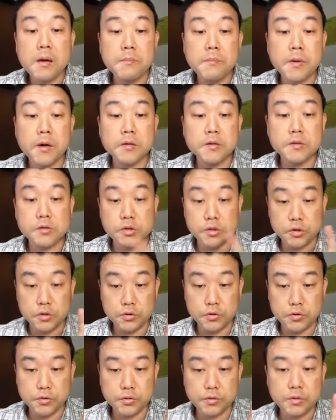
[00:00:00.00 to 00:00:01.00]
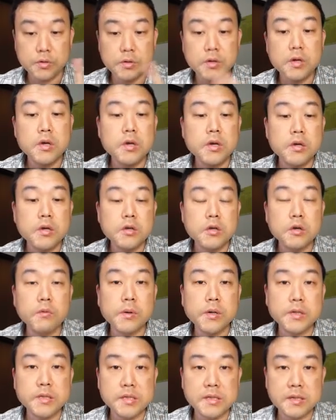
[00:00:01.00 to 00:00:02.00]
But soon, you
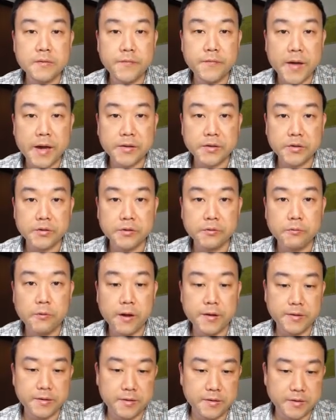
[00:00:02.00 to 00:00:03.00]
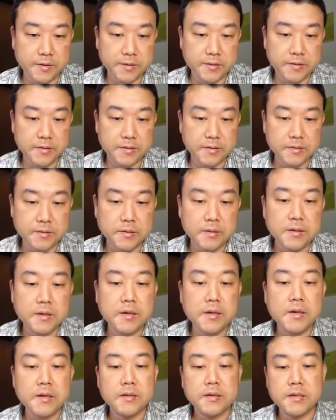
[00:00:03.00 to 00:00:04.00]
will see vector quantities,
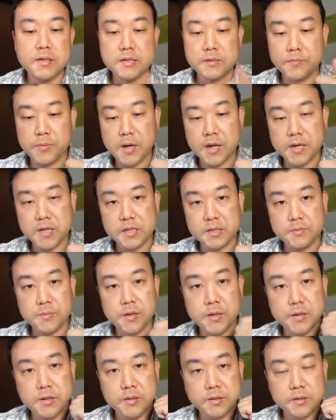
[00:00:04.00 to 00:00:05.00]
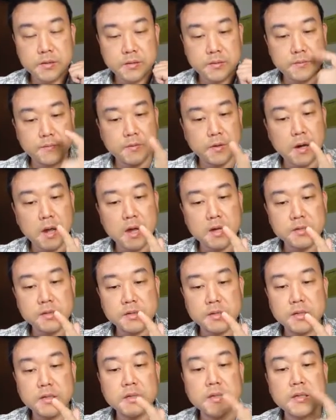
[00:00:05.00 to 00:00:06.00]
displacement,
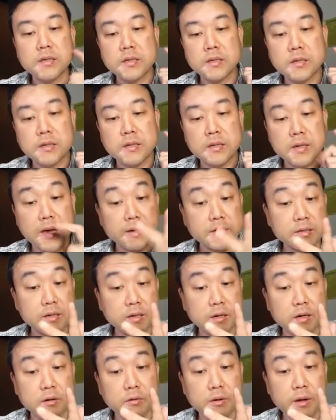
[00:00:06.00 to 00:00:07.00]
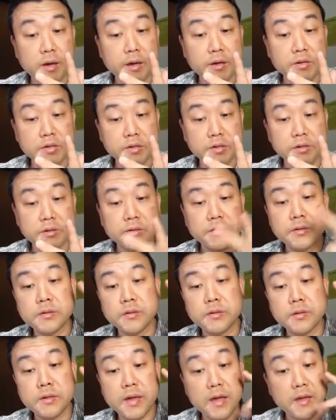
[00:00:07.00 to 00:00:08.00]
velocity, acceleration,
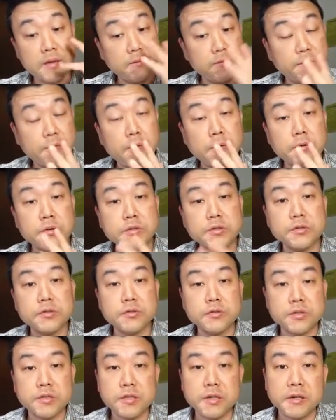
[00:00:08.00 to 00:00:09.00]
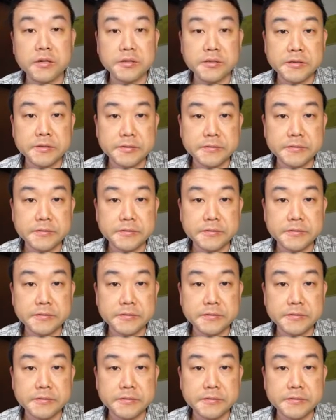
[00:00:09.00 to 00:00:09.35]
and force to start.